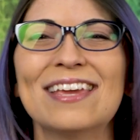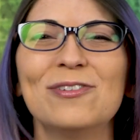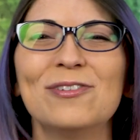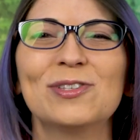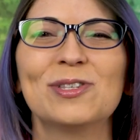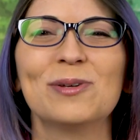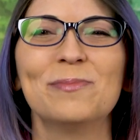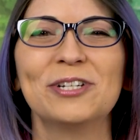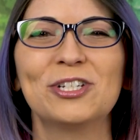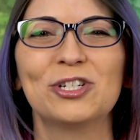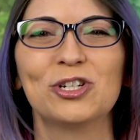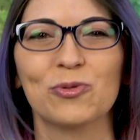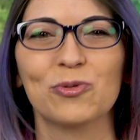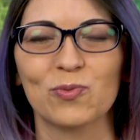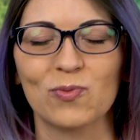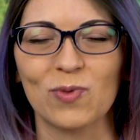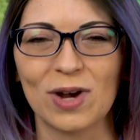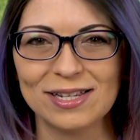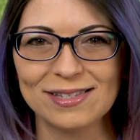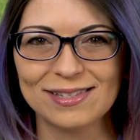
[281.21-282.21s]
Thank you so much to
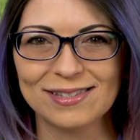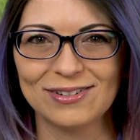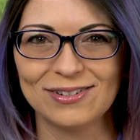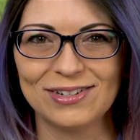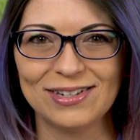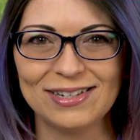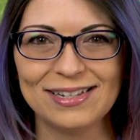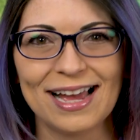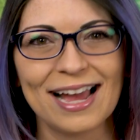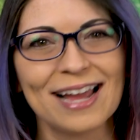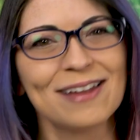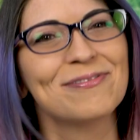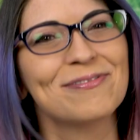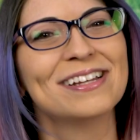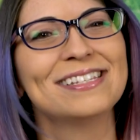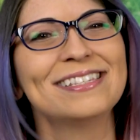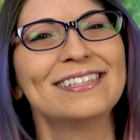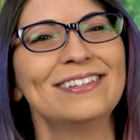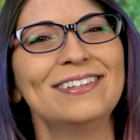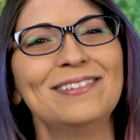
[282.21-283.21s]
Russell. Hi,
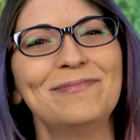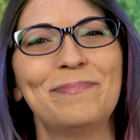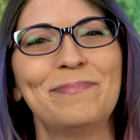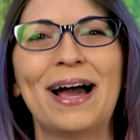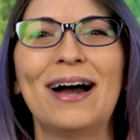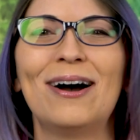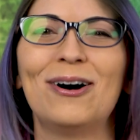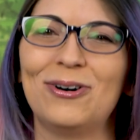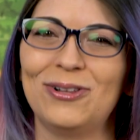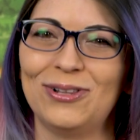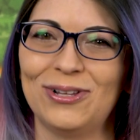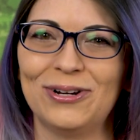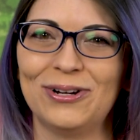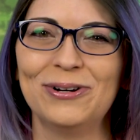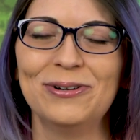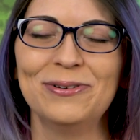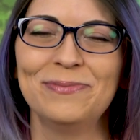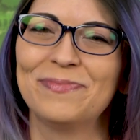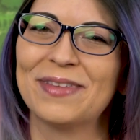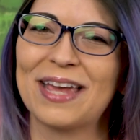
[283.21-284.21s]
Russell.
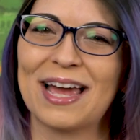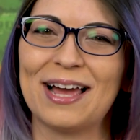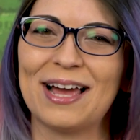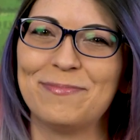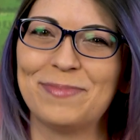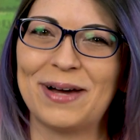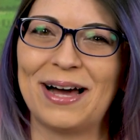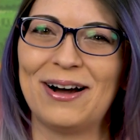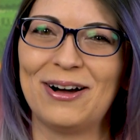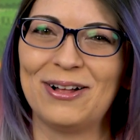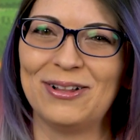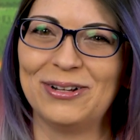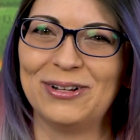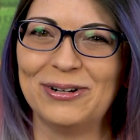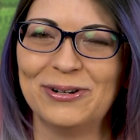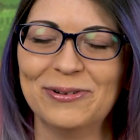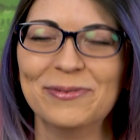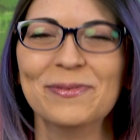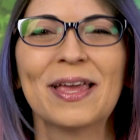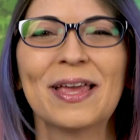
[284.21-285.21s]
Paolo. Hi,
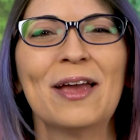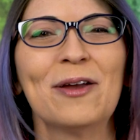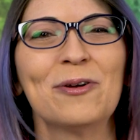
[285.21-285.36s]
Paolo.